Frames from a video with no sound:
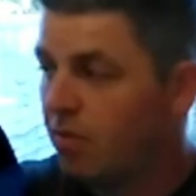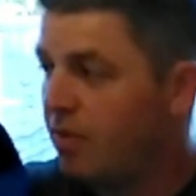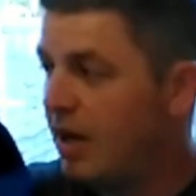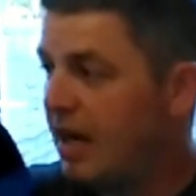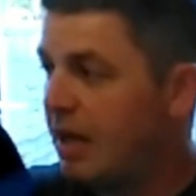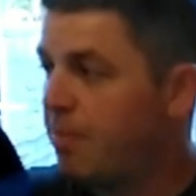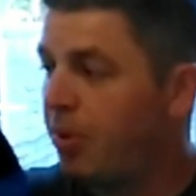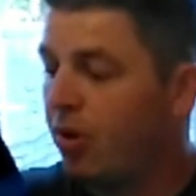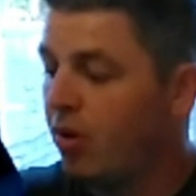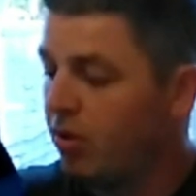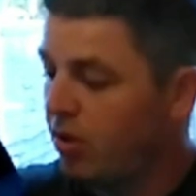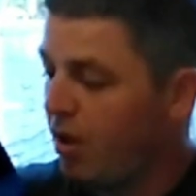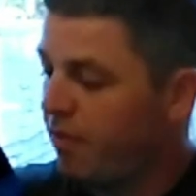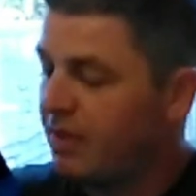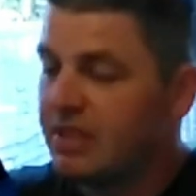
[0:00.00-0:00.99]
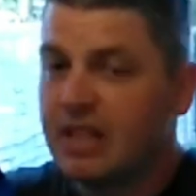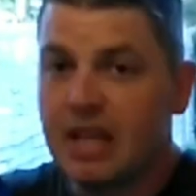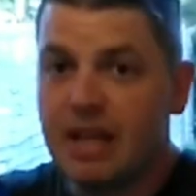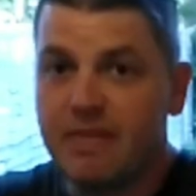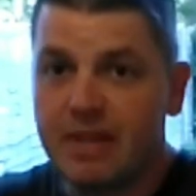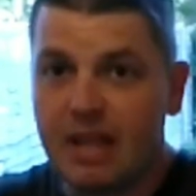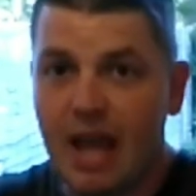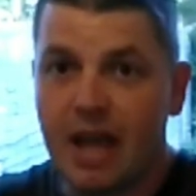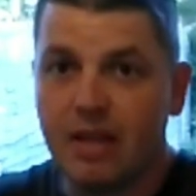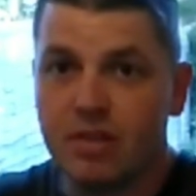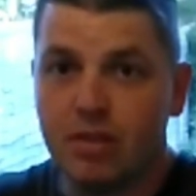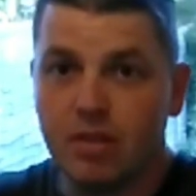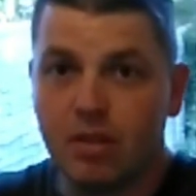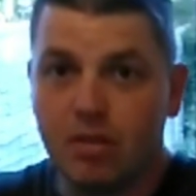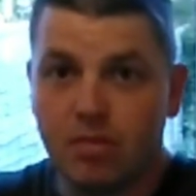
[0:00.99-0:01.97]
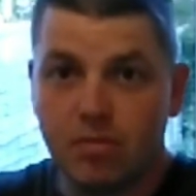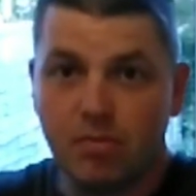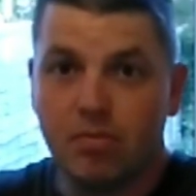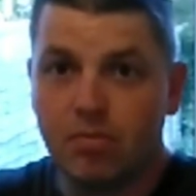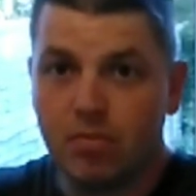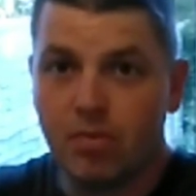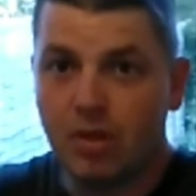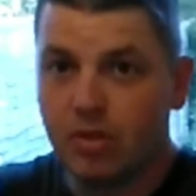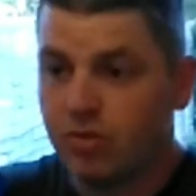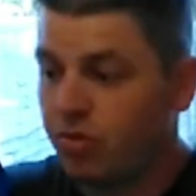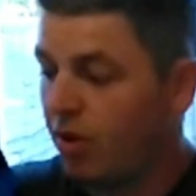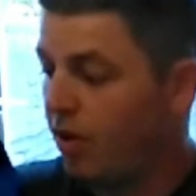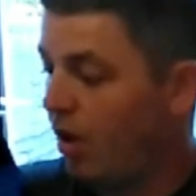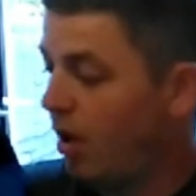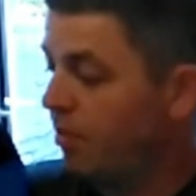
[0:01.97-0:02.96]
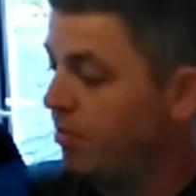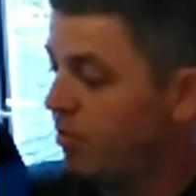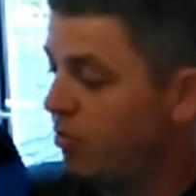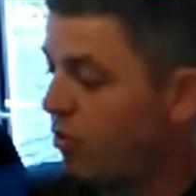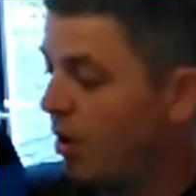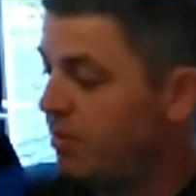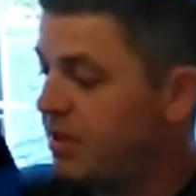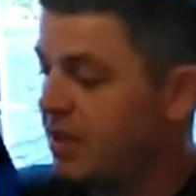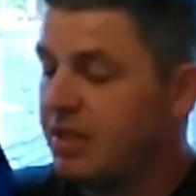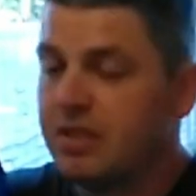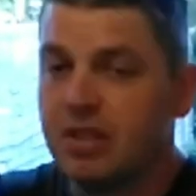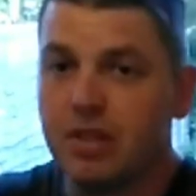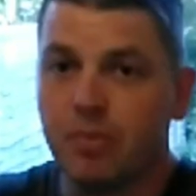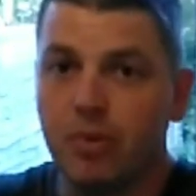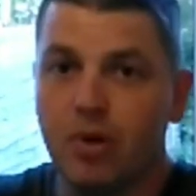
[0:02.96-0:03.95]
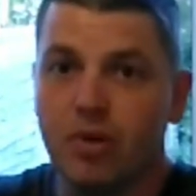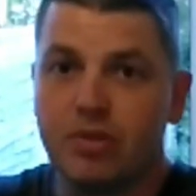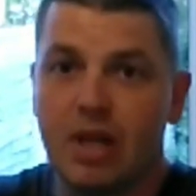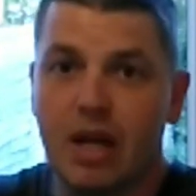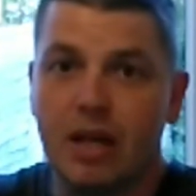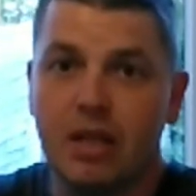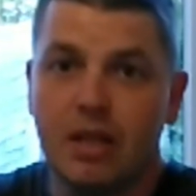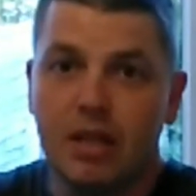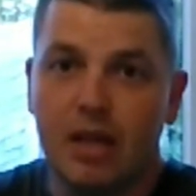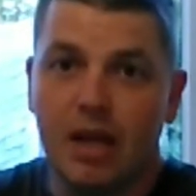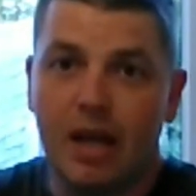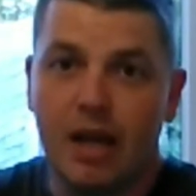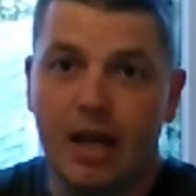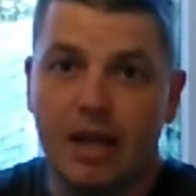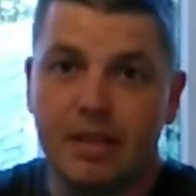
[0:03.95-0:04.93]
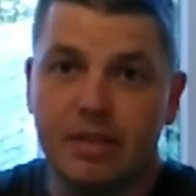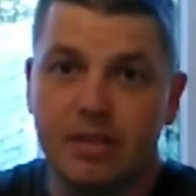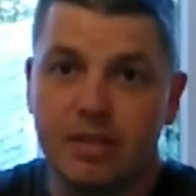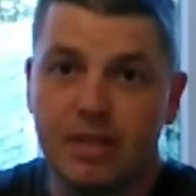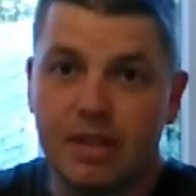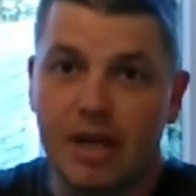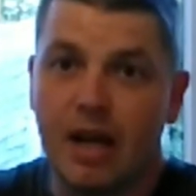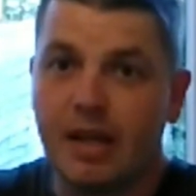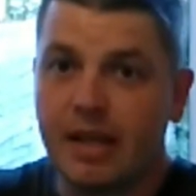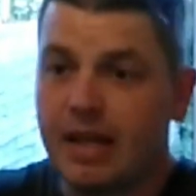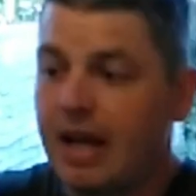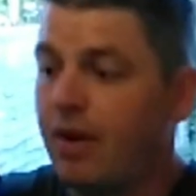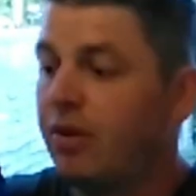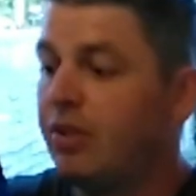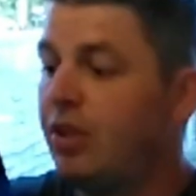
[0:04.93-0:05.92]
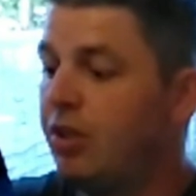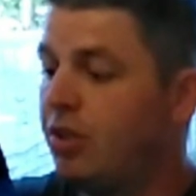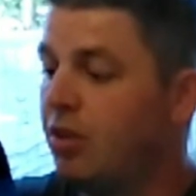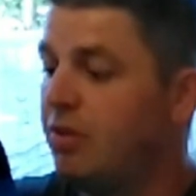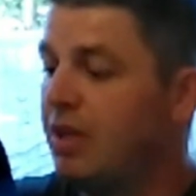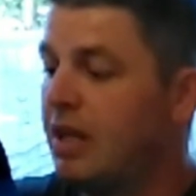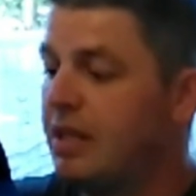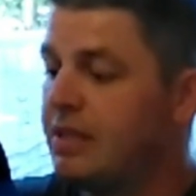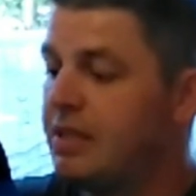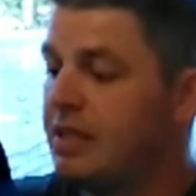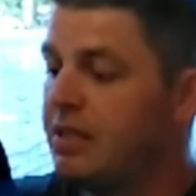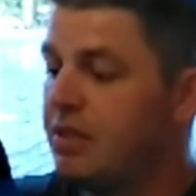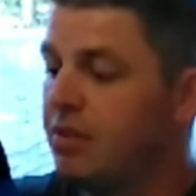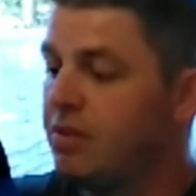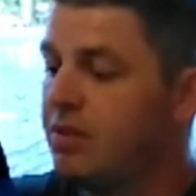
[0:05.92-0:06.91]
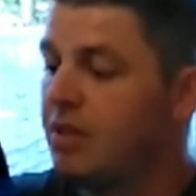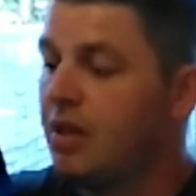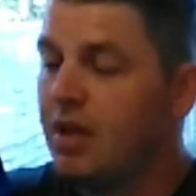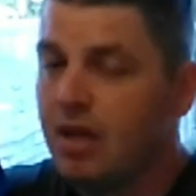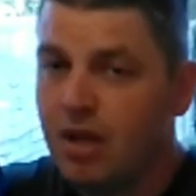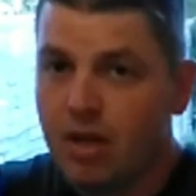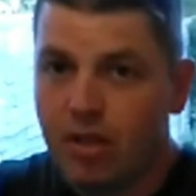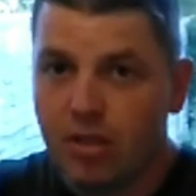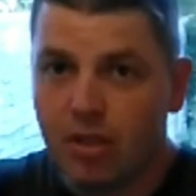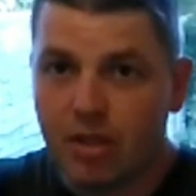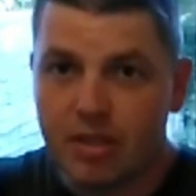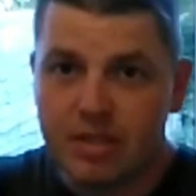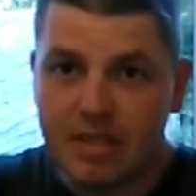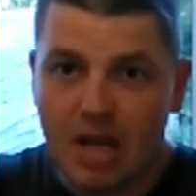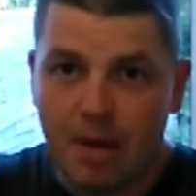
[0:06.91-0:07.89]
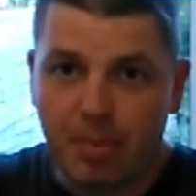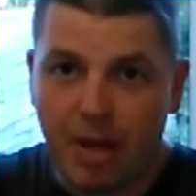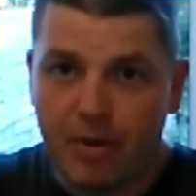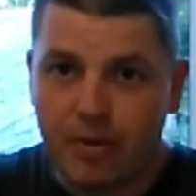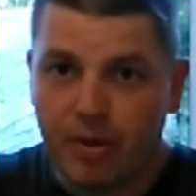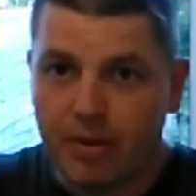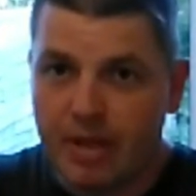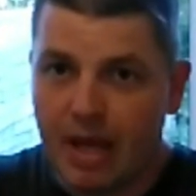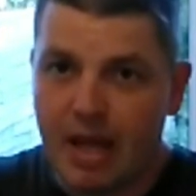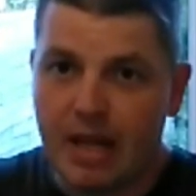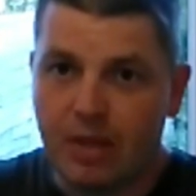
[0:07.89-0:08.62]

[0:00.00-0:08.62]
Really important, obviously, if you get sort of like dropped into the water and you can't get out and you do need assistance, you can start blowing on that.